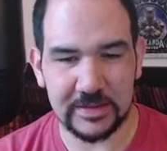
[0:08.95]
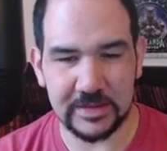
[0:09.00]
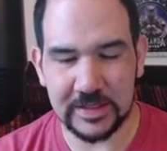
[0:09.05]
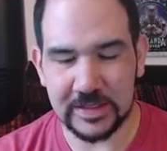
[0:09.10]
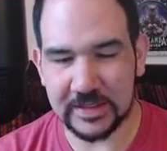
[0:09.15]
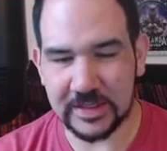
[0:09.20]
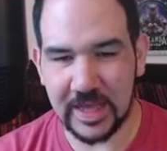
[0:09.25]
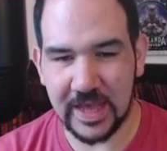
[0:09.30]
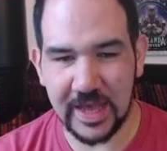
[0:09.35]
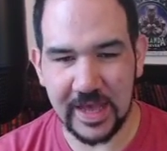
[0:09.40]

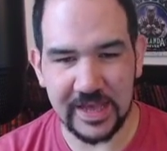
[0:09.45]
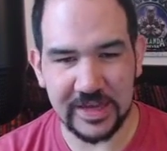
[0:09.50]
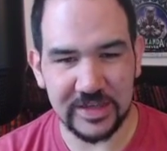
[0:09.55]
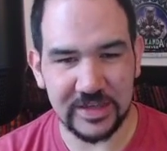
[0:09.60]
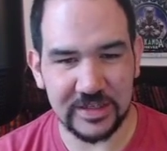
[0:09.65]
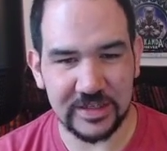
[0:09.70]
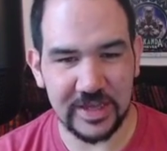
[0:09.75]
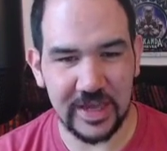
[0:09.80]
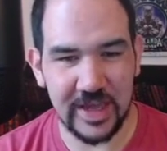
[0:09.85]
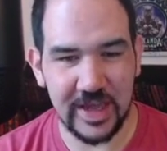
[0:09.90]

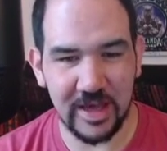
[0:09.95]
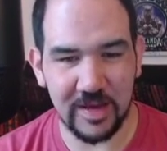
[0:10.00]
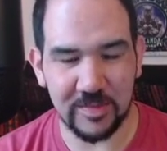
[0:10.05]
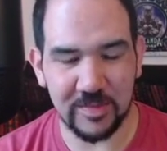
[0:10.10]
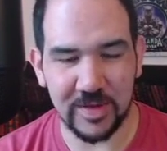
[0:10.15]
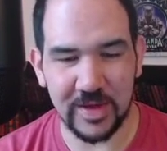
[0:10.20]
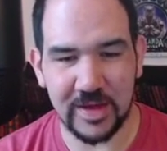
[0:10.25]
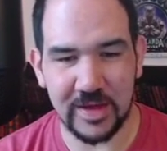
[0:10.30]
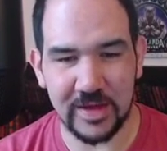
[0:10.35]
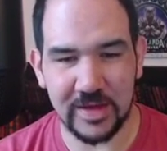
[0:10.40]
designed to
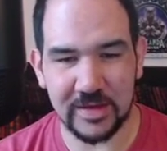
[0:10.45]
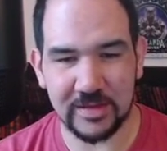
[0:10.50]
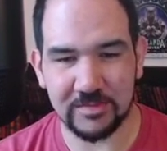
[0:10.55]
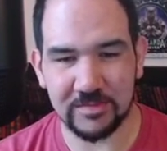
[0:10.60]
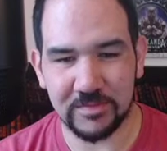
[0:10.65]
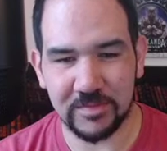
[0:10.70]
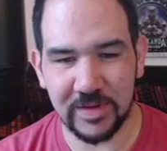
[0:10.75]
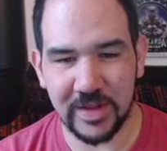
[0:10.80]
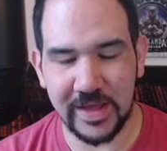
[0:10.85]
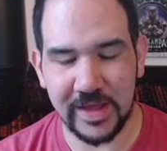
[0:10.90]
help
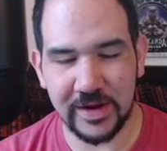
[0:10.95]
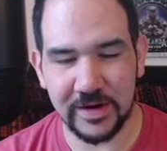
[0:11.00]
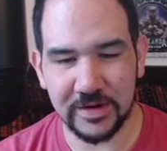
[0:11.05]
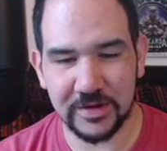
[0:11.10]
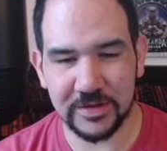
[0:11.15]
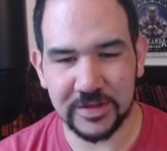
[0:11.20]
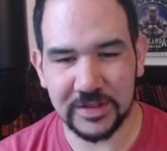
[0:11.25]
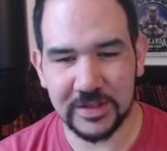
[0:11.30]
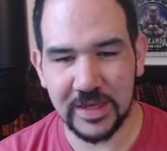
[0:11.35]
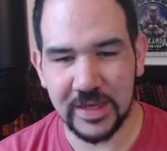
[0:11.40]

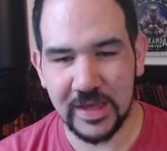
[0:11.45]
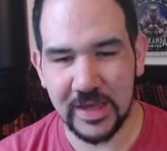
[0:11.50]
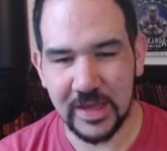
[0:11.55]
players